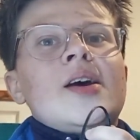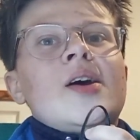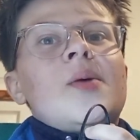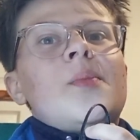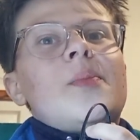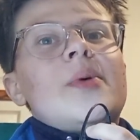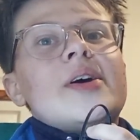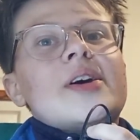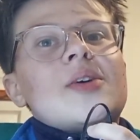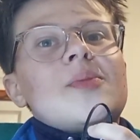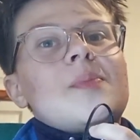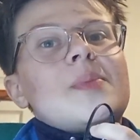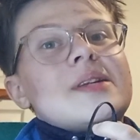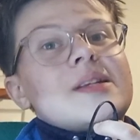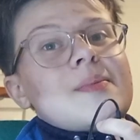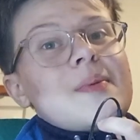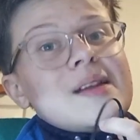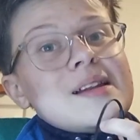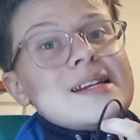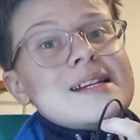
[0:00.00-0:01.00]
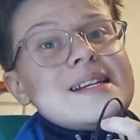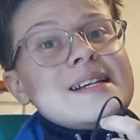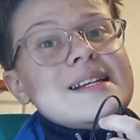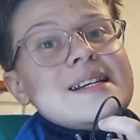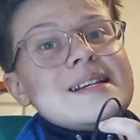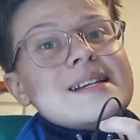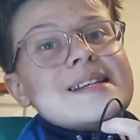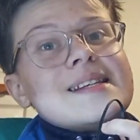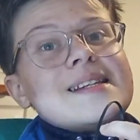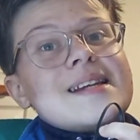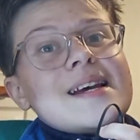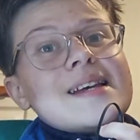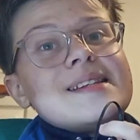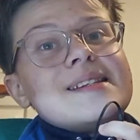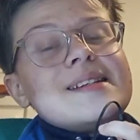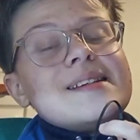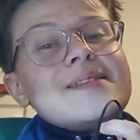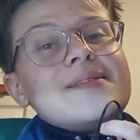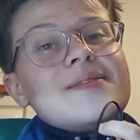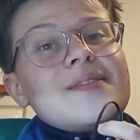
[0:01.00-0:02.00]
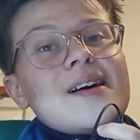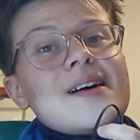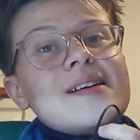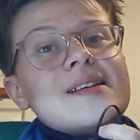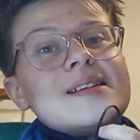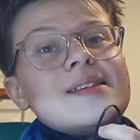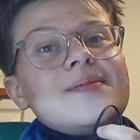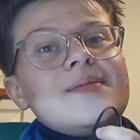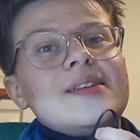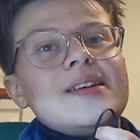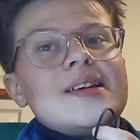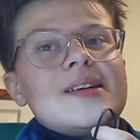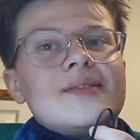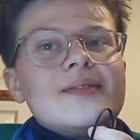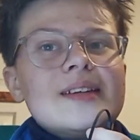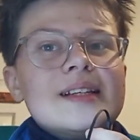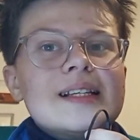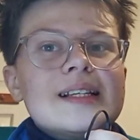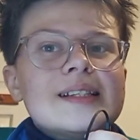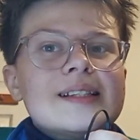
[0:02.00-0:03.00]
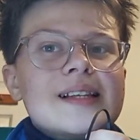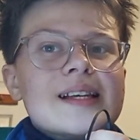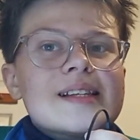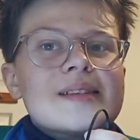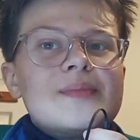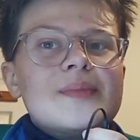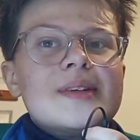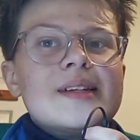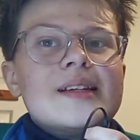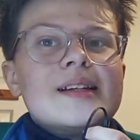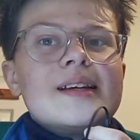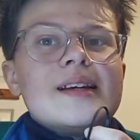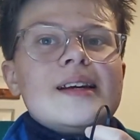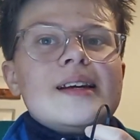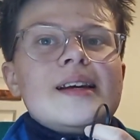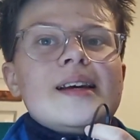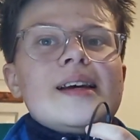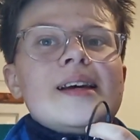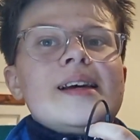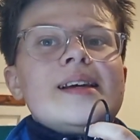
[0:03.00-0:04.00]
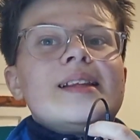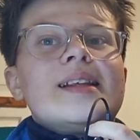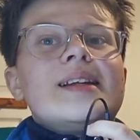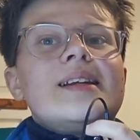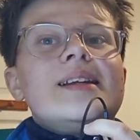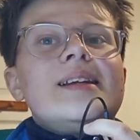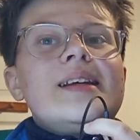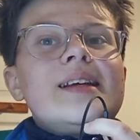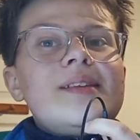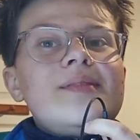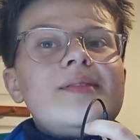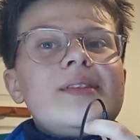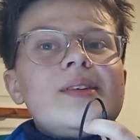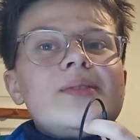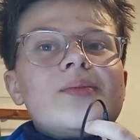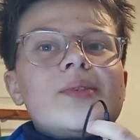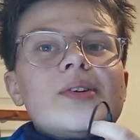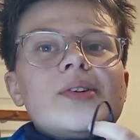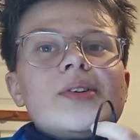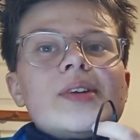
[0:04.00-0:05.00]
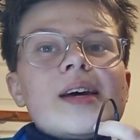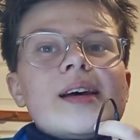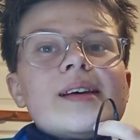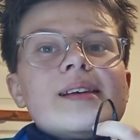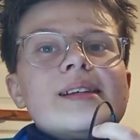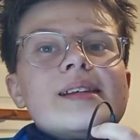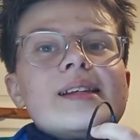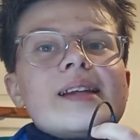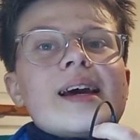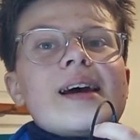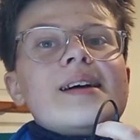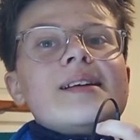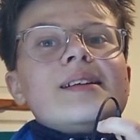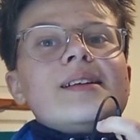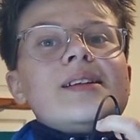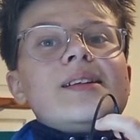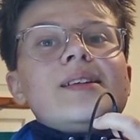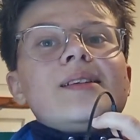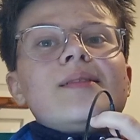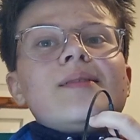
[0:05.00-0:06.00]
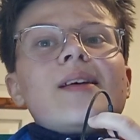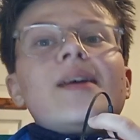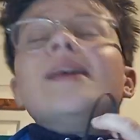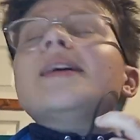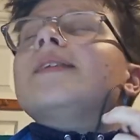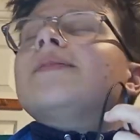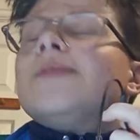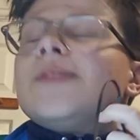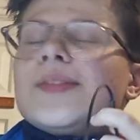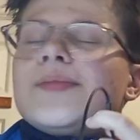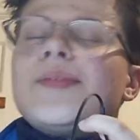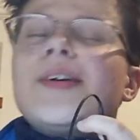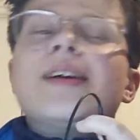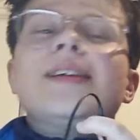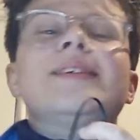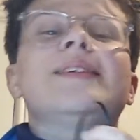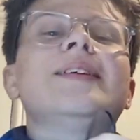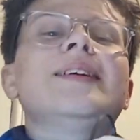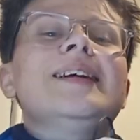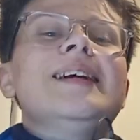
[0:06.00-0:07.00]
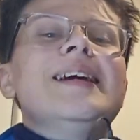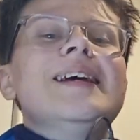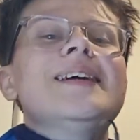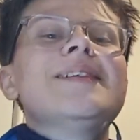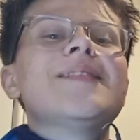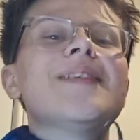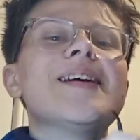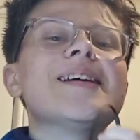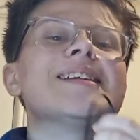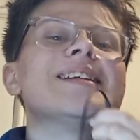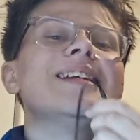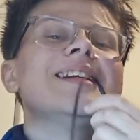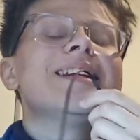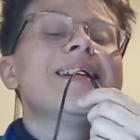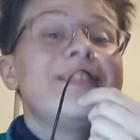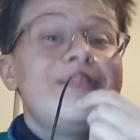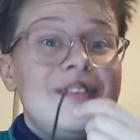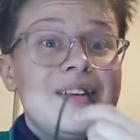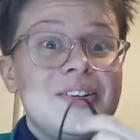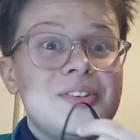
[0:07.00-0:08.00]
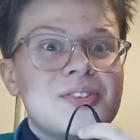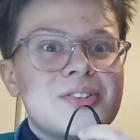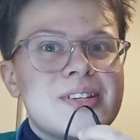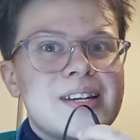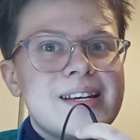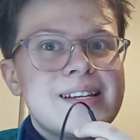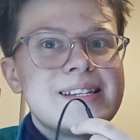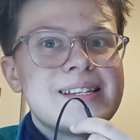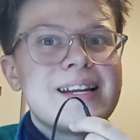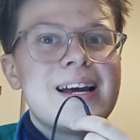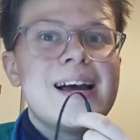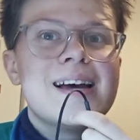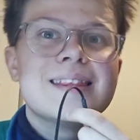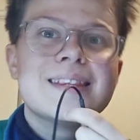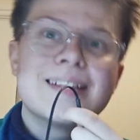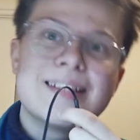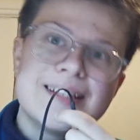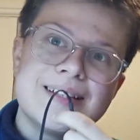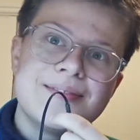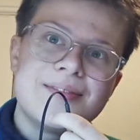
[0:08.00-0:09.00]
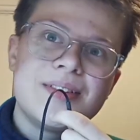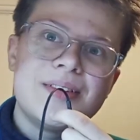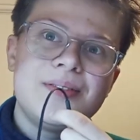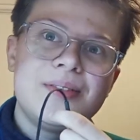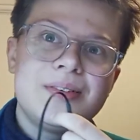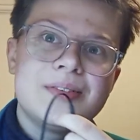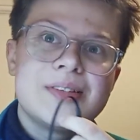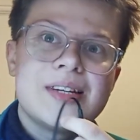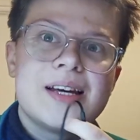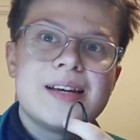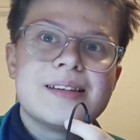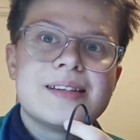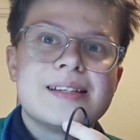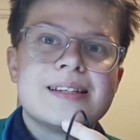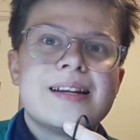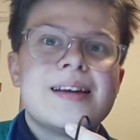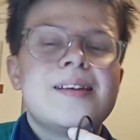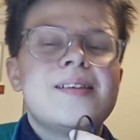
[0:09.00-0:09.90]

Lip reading: Biocompatibility is tested first via risk assessment, then an in vivo test, and first an in vitro test, and then an in vivo test.